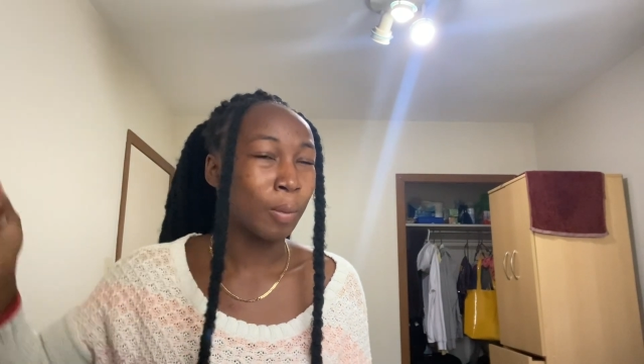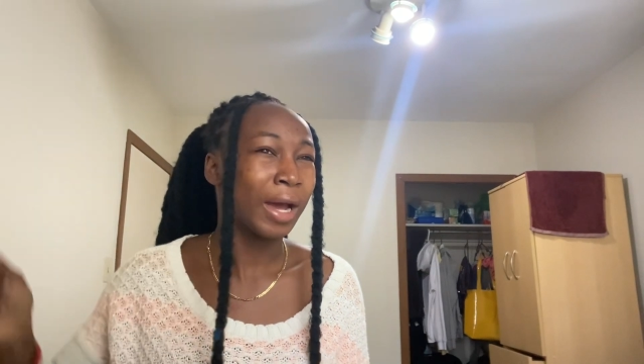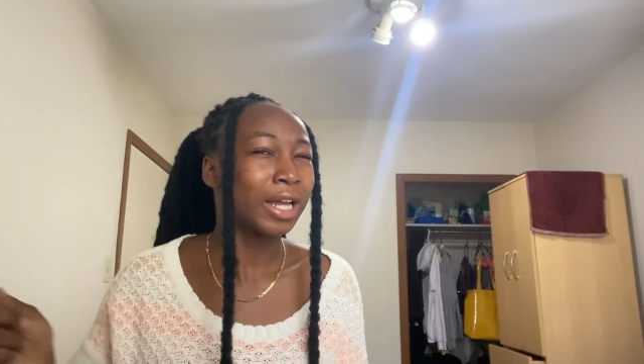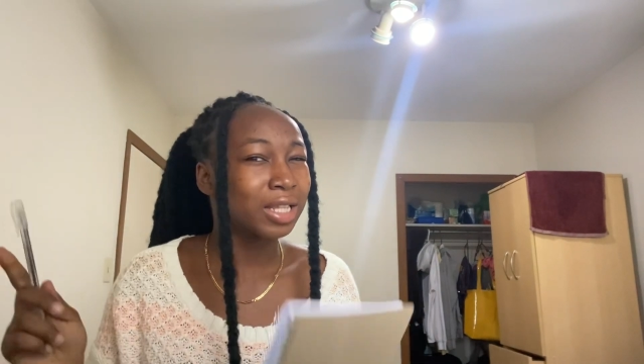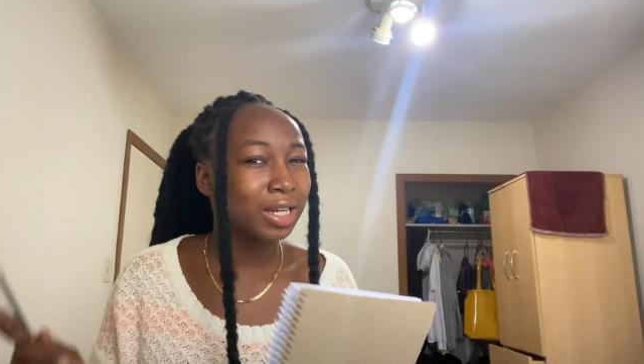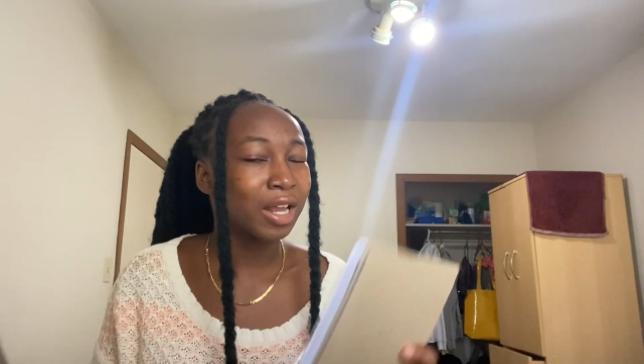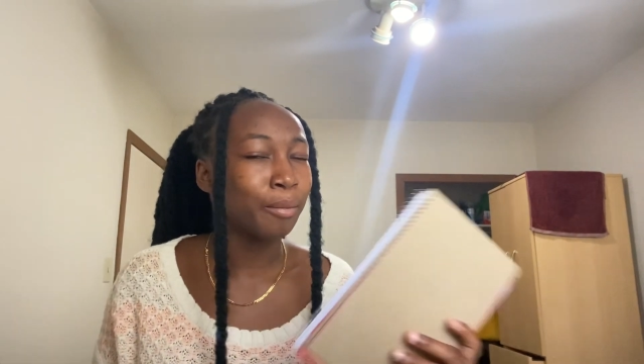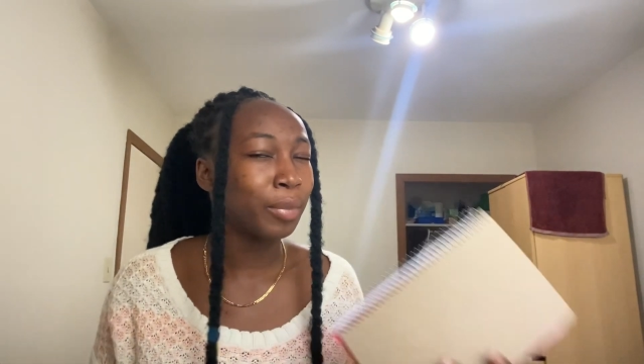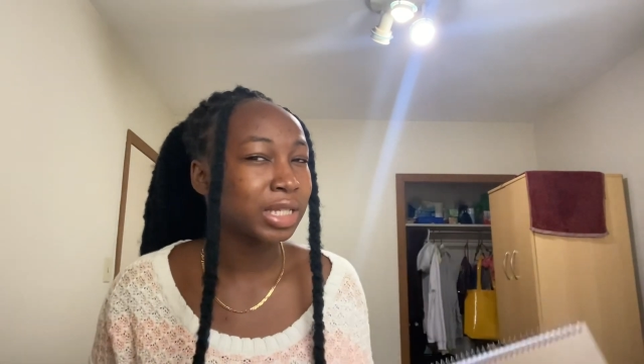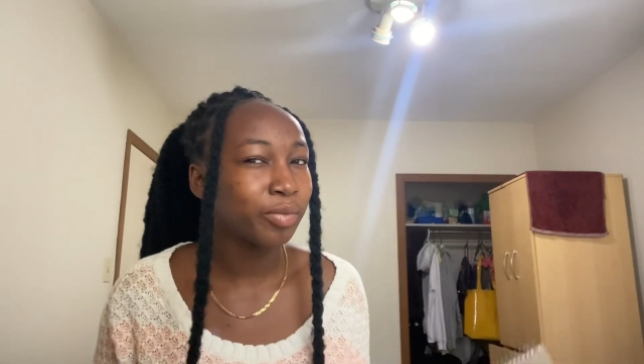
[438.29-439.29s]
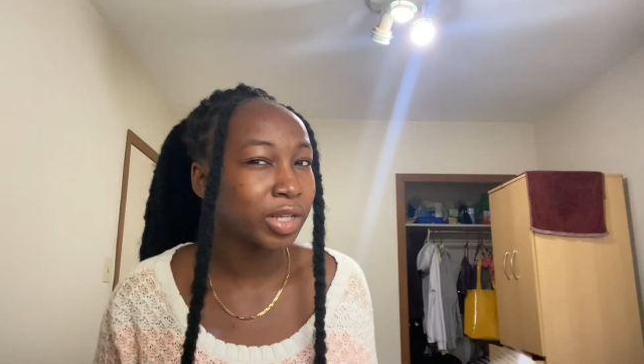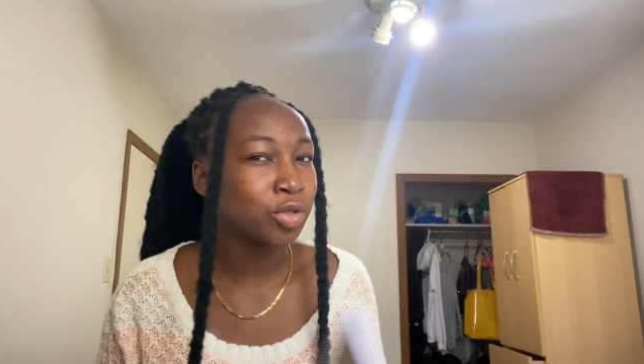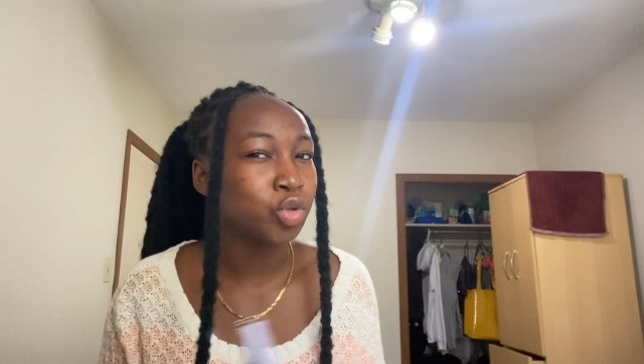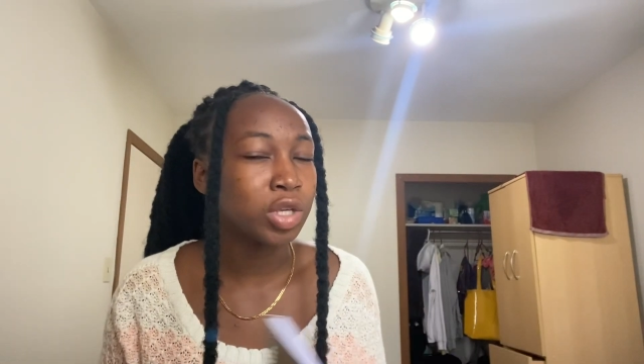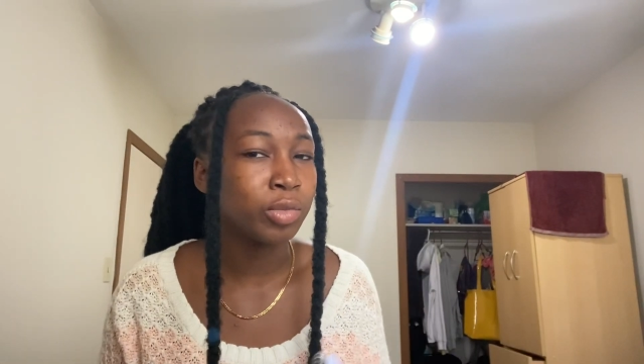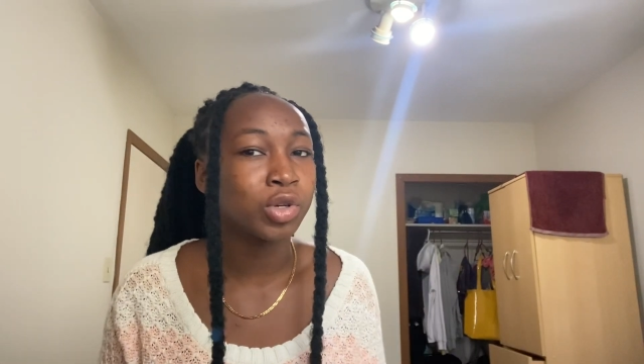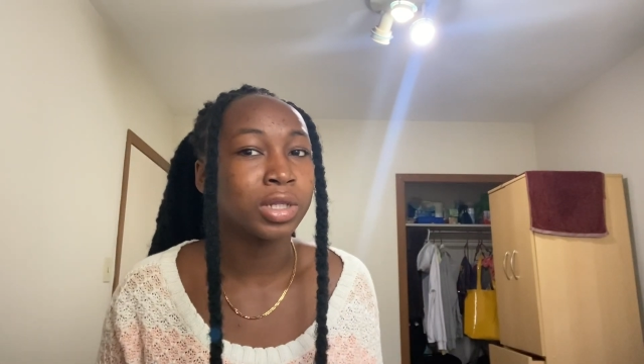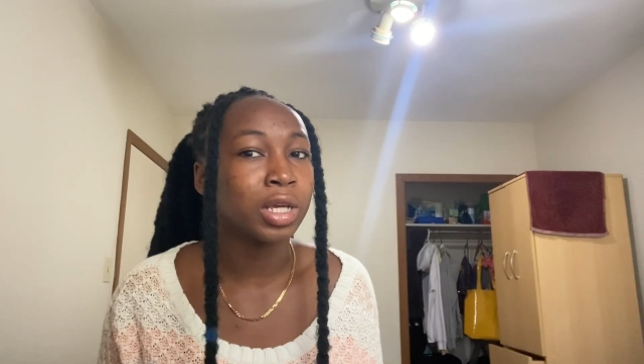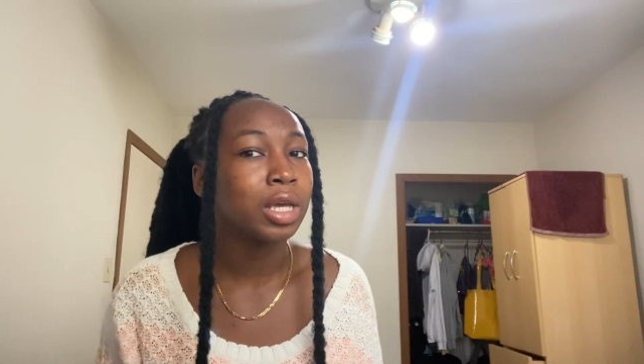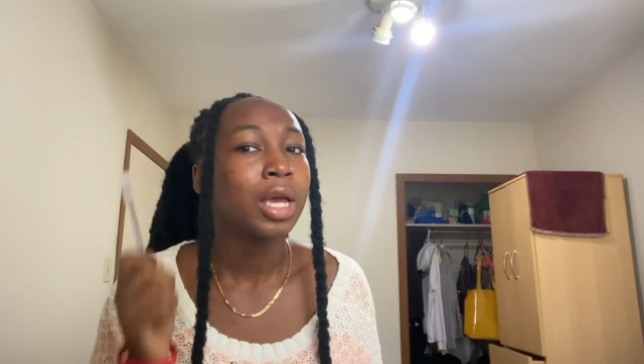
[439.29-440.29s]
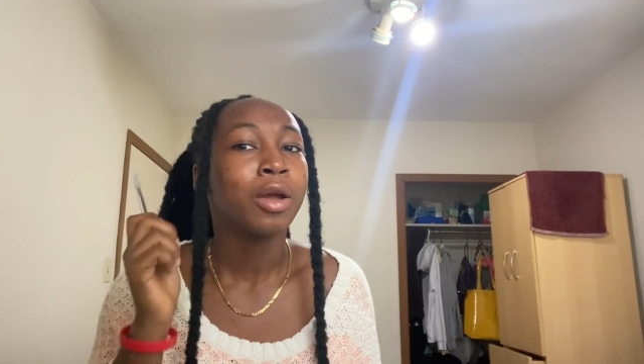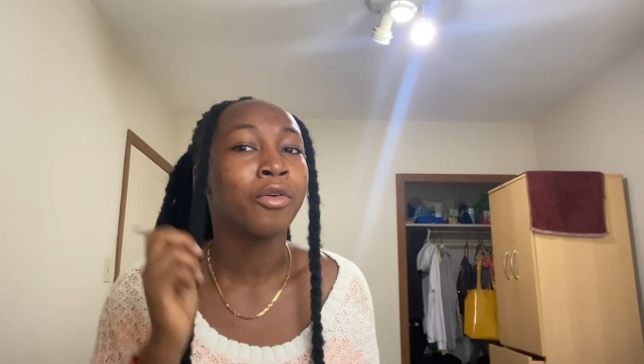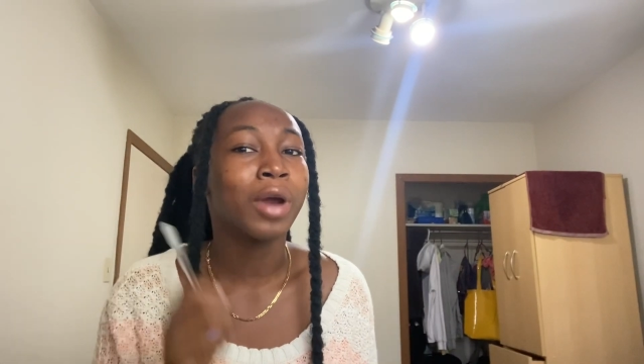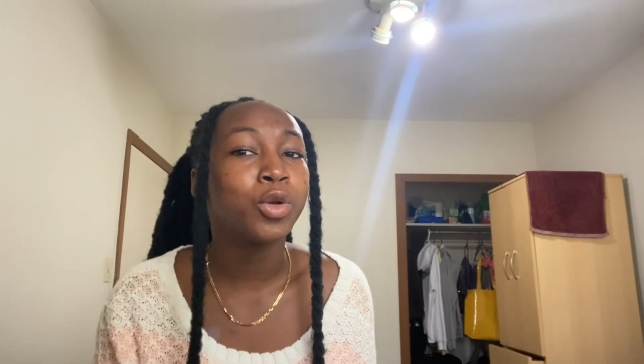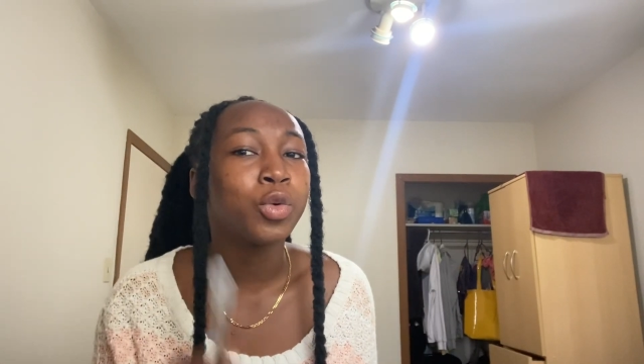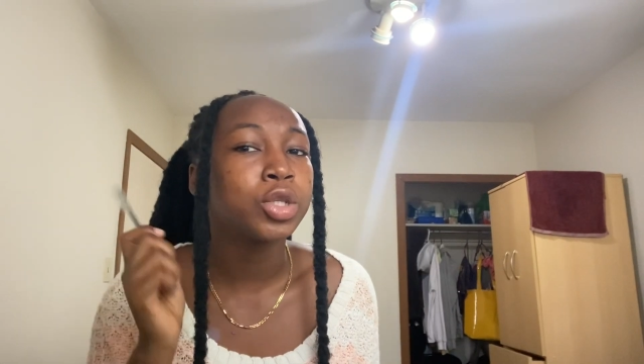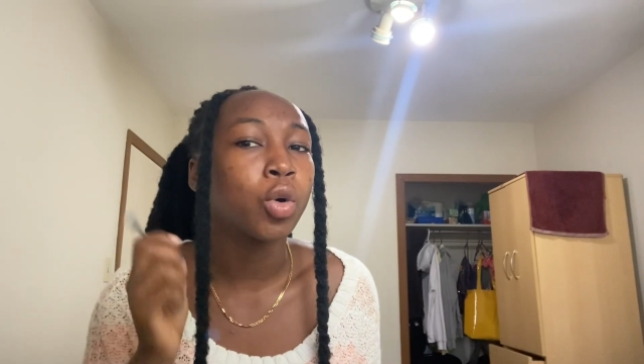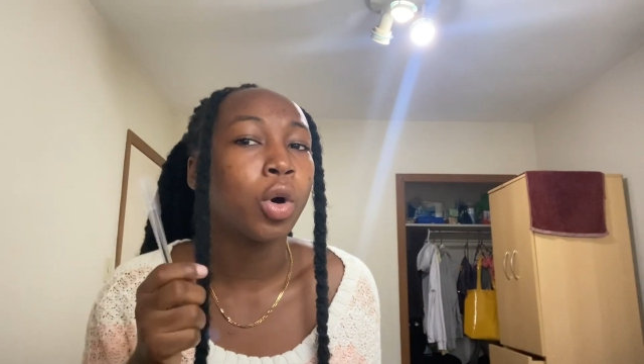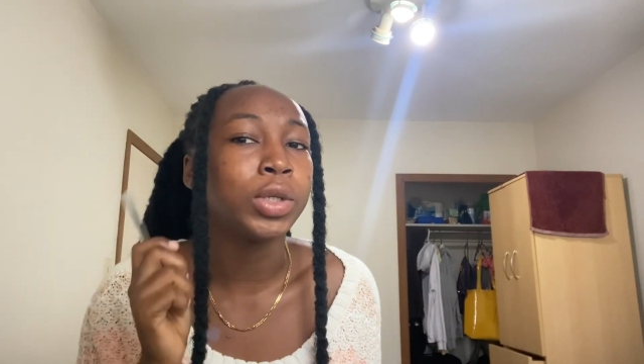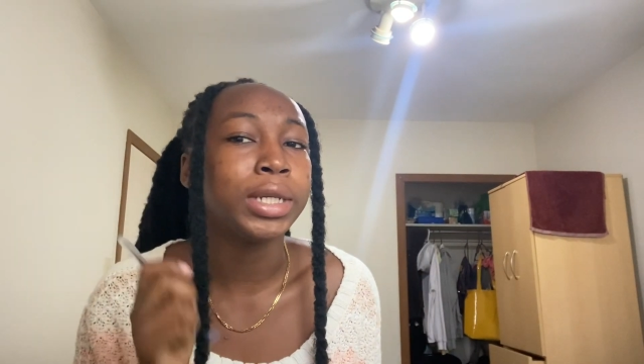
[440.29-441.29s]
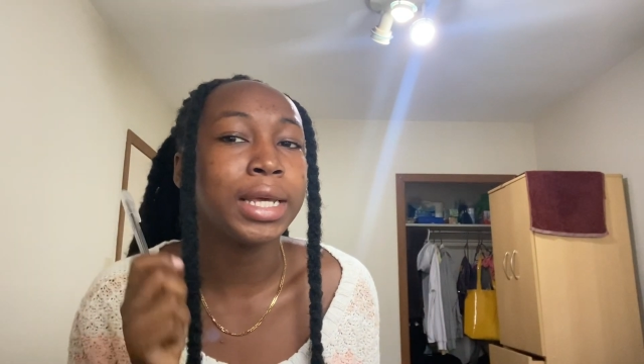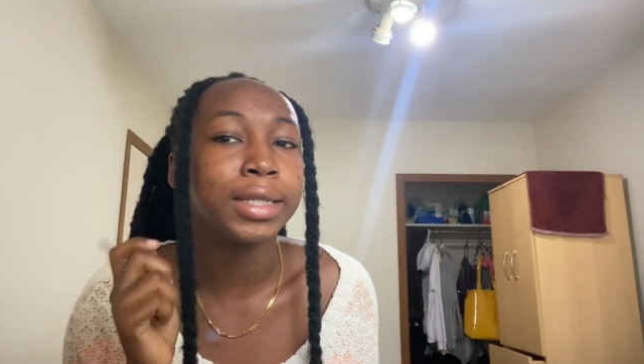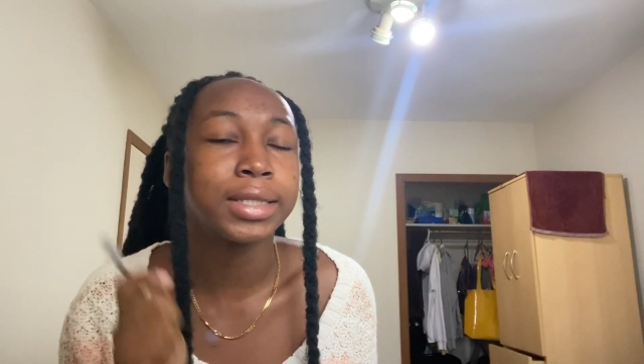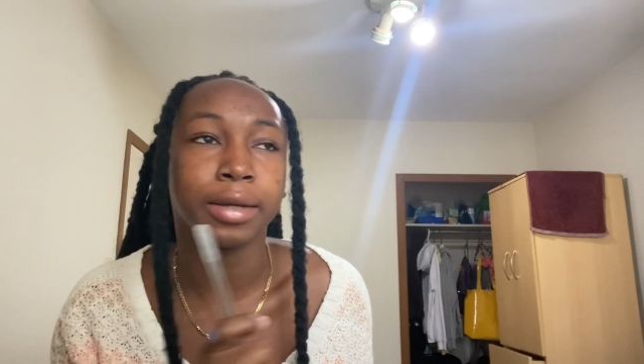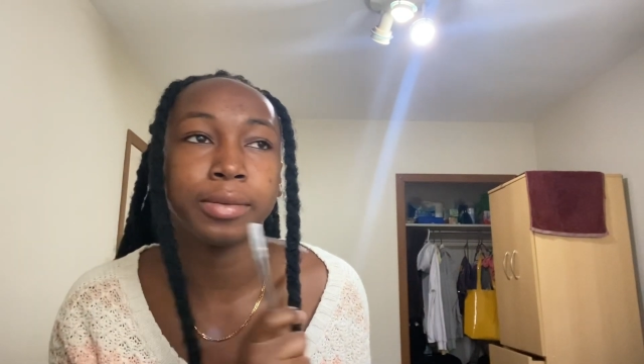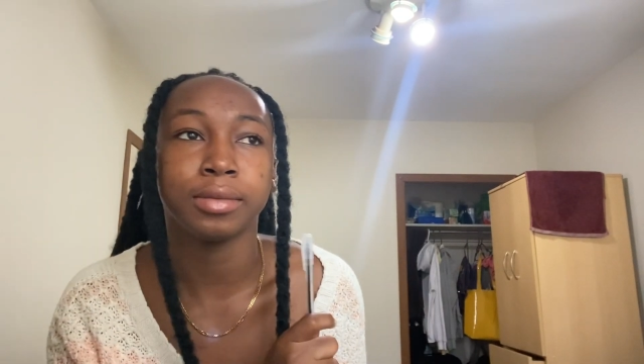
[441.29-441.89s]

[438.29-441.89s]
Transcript: But I think the best person to email is a graduate coordinator.